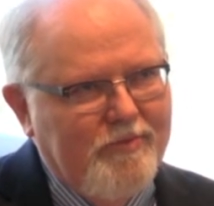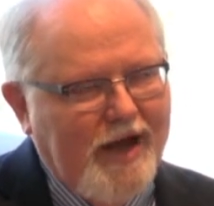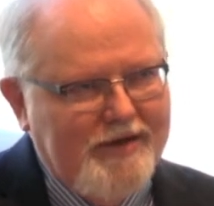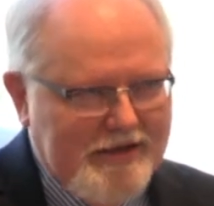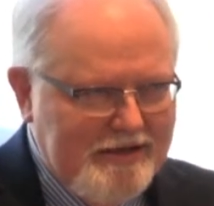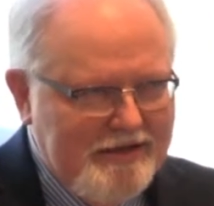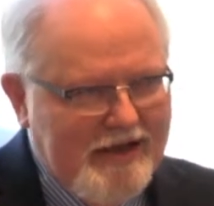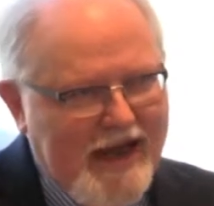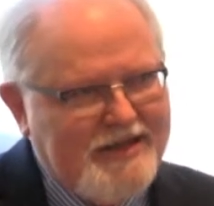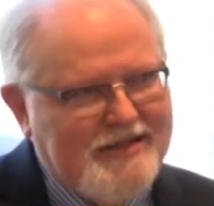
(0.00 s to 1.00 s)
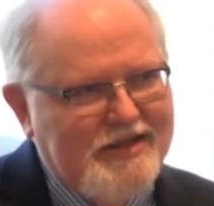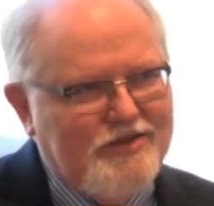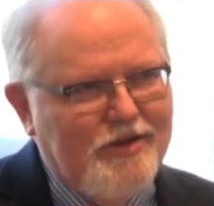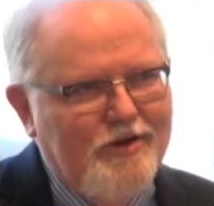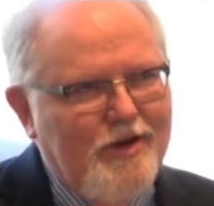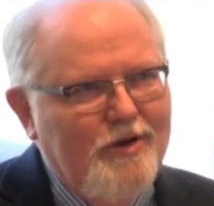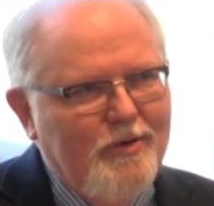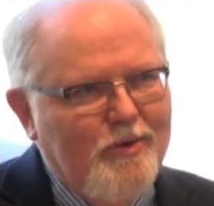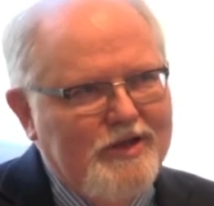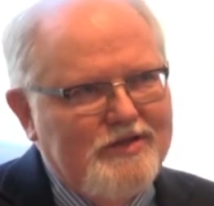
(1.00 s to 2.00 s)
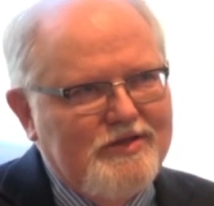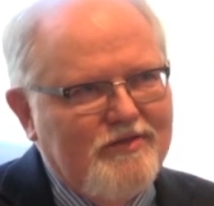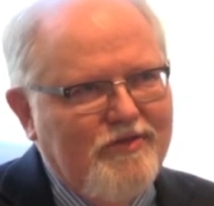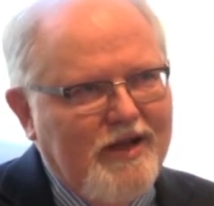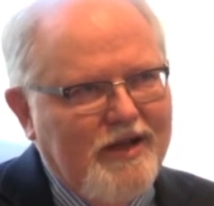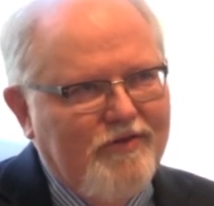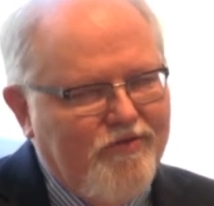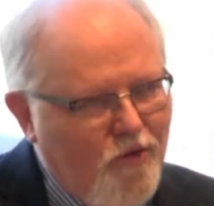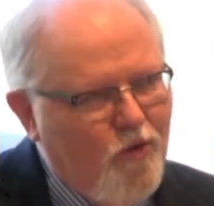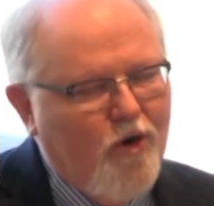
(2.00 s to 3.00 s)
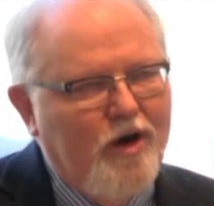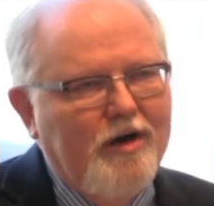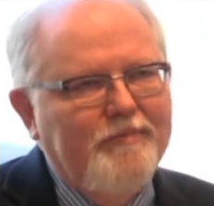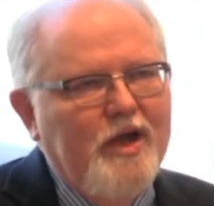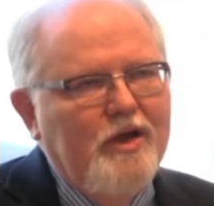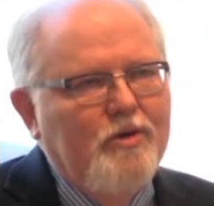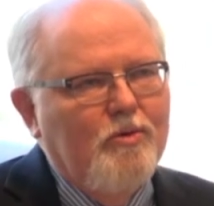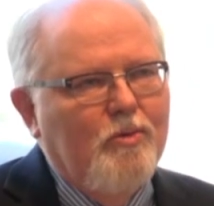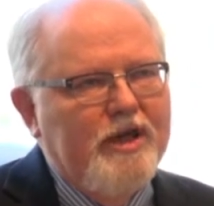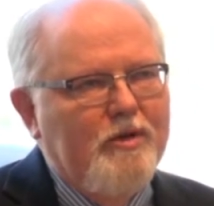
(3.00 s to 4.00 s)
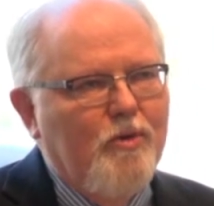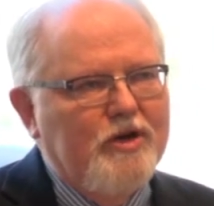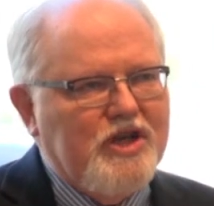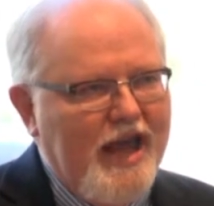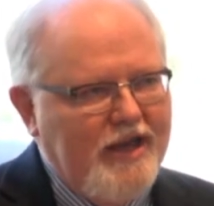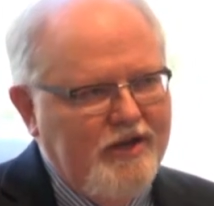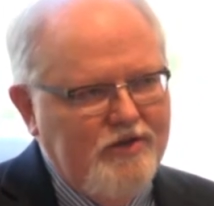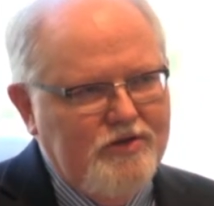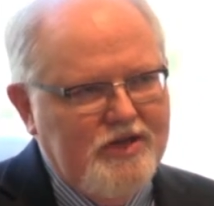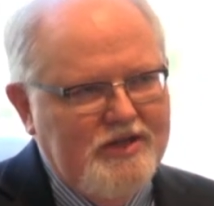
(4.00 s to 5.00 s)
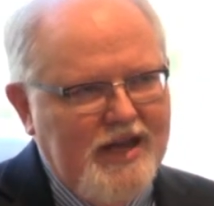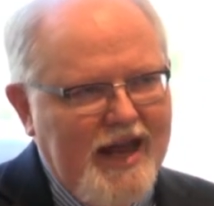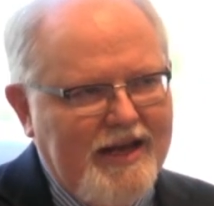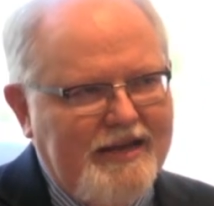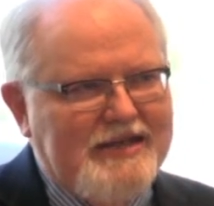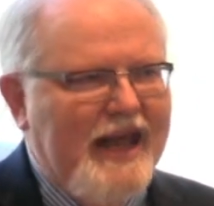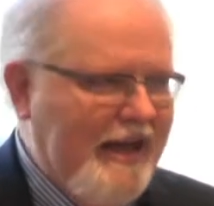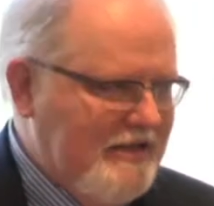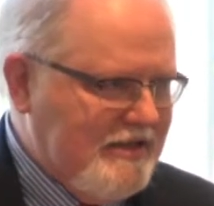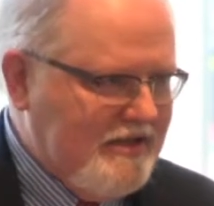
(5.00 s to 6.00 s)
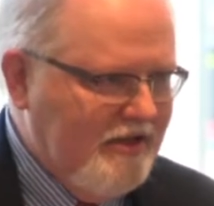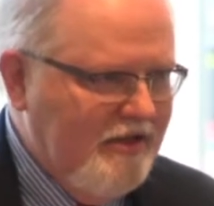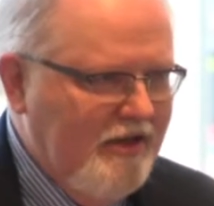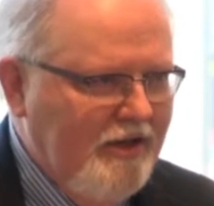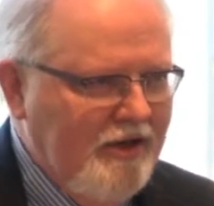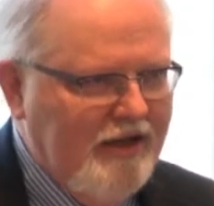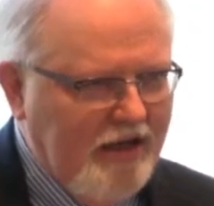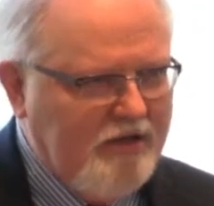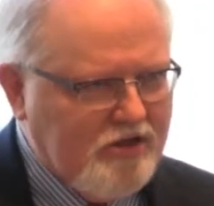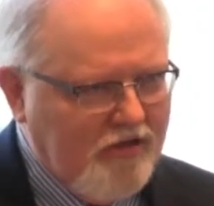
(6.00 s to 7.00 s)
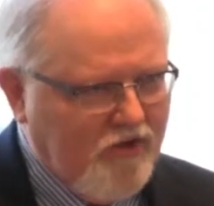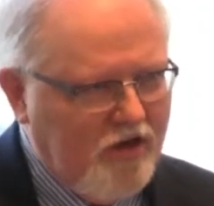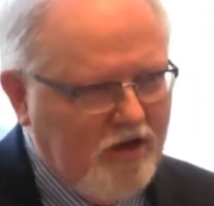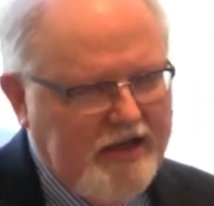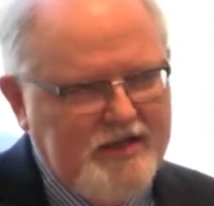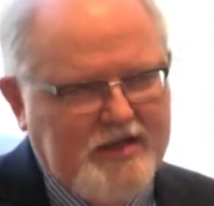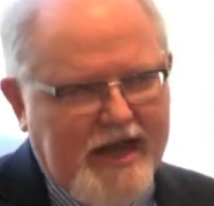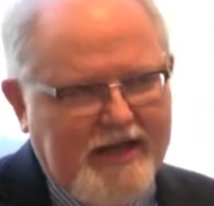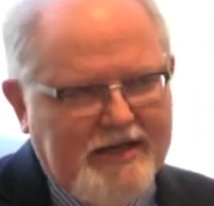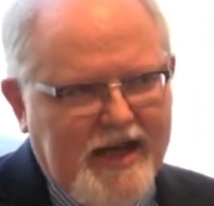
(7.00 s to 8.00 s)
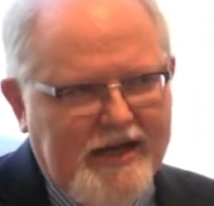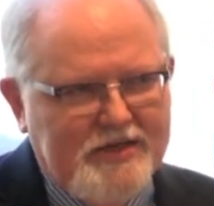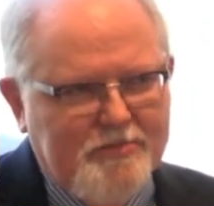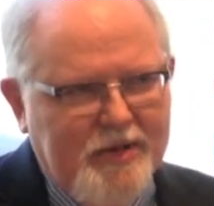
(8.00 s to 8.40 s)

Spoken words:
my next sister was 4, we were taken to take a test, a little sort of early to take a test.